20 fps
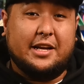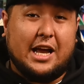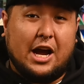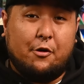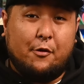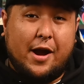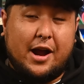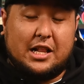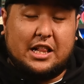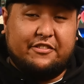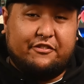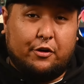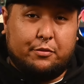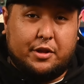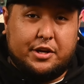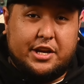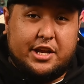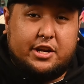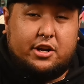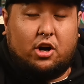directly from the
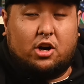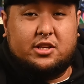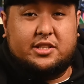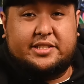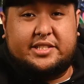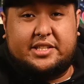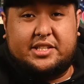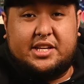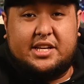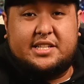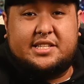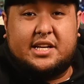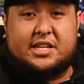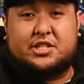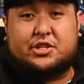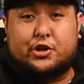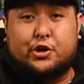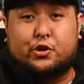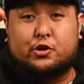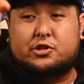Nikon
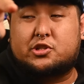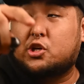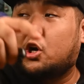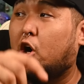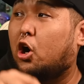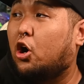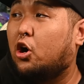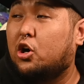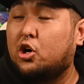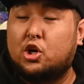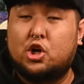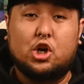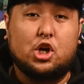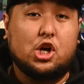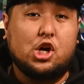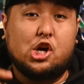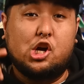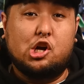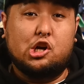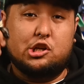Z62,
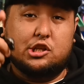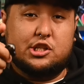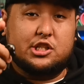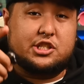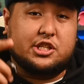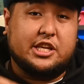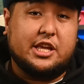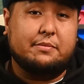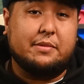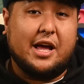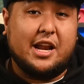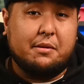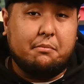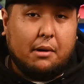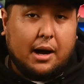so just keep that in